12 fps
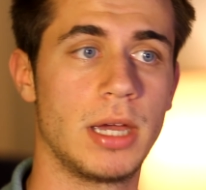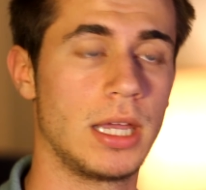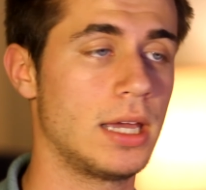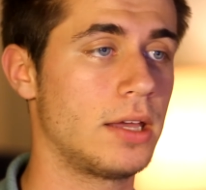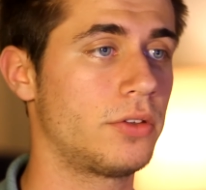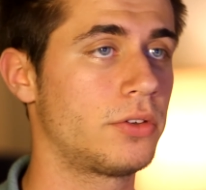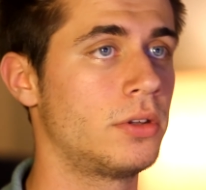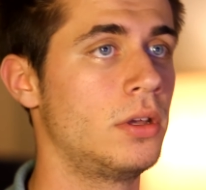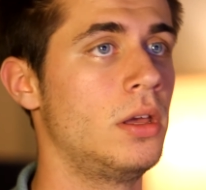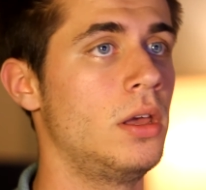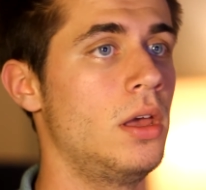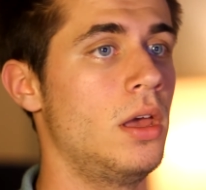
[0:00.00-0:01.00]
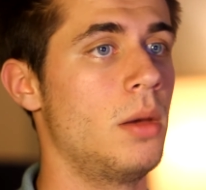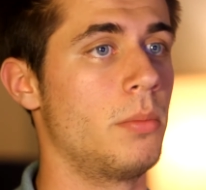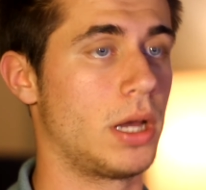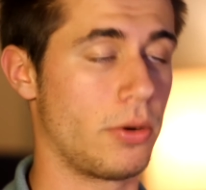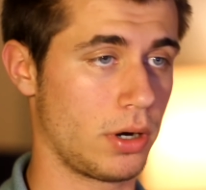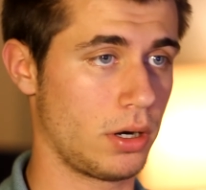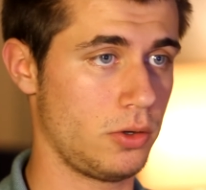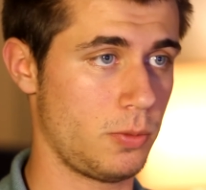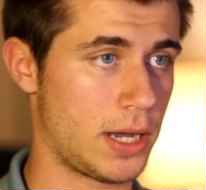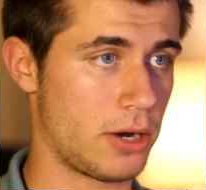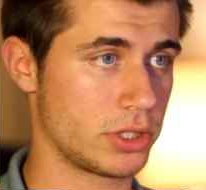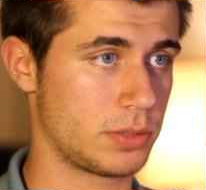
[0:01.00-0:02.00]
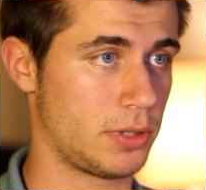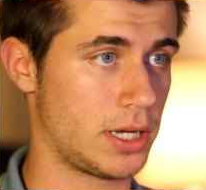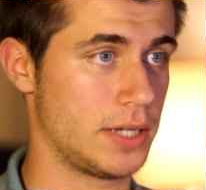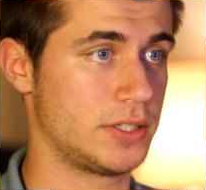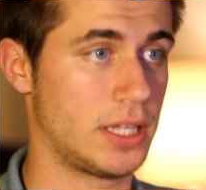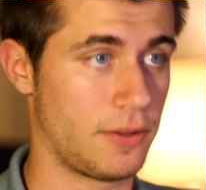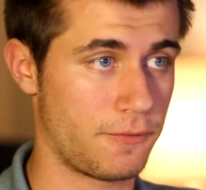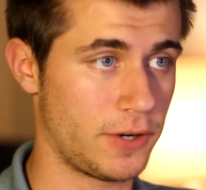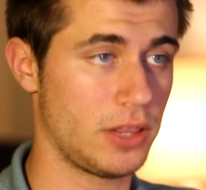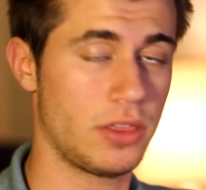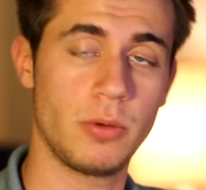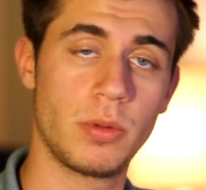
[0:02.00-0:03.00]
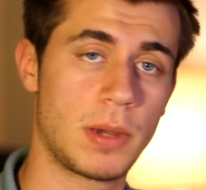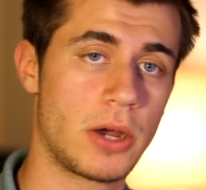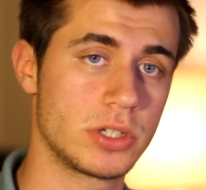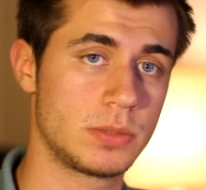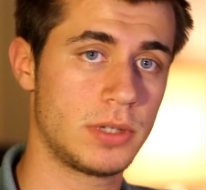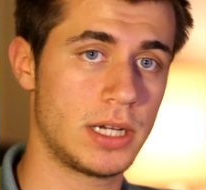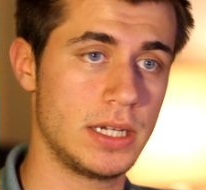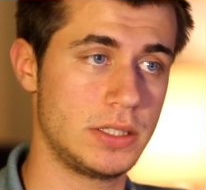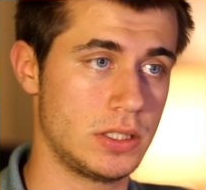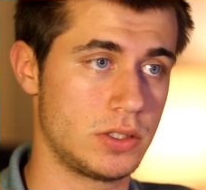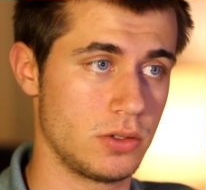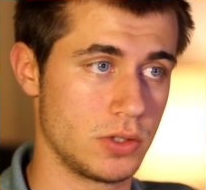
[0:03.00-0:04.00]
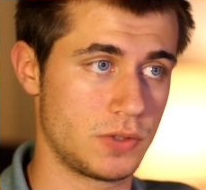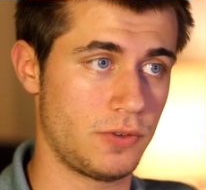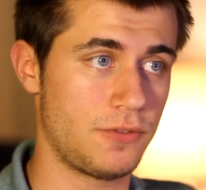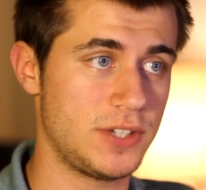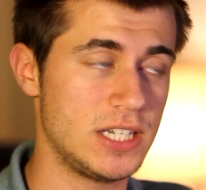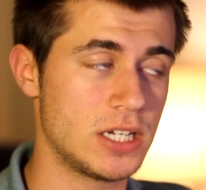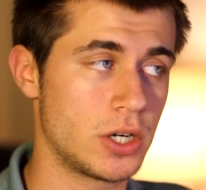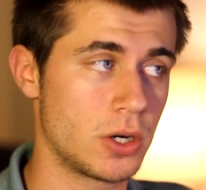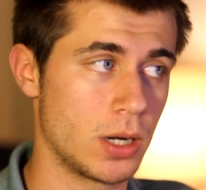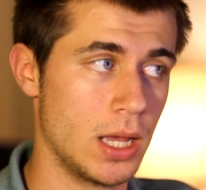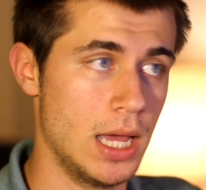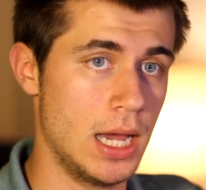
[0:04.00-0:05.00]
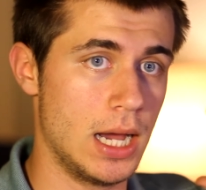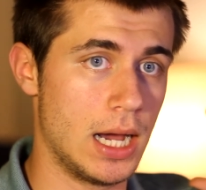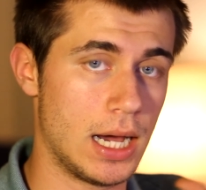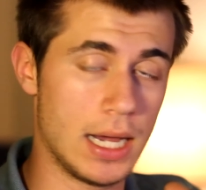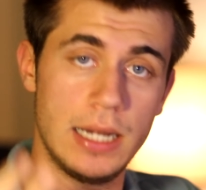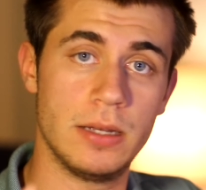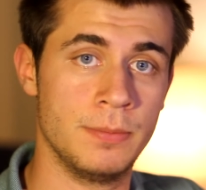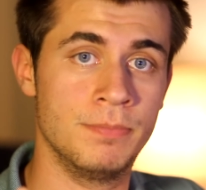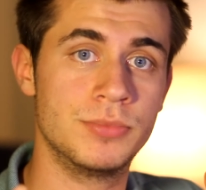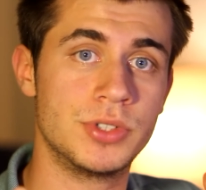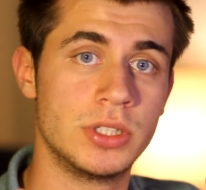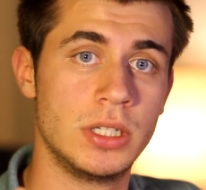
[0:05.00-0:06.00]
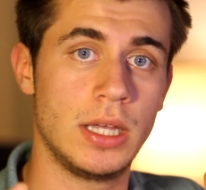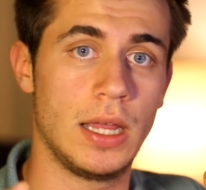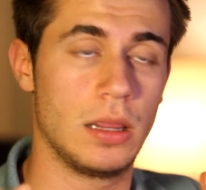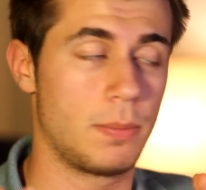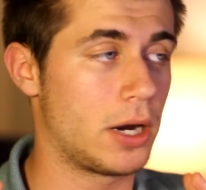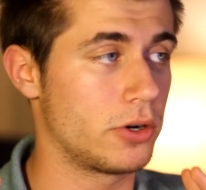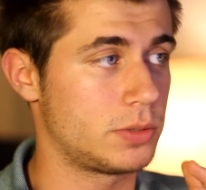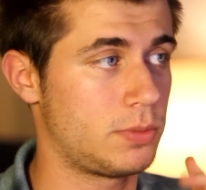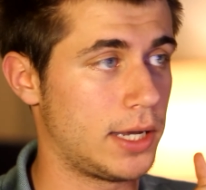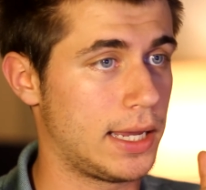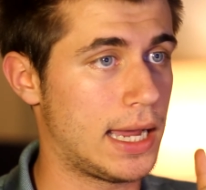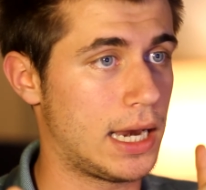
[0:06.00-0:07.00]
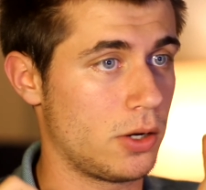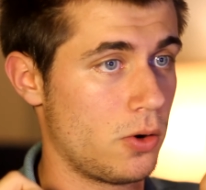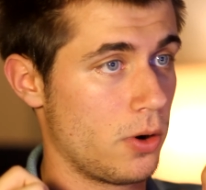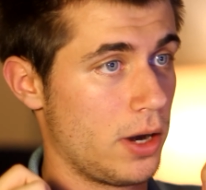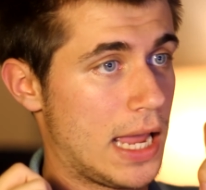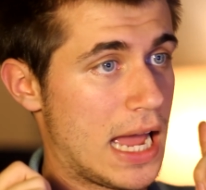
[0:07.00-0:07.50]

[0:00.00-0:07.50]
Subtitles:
I guess. But now we're going to do power supplies, and the funny thing with power supplies is there's 1,500 items in the power supply category.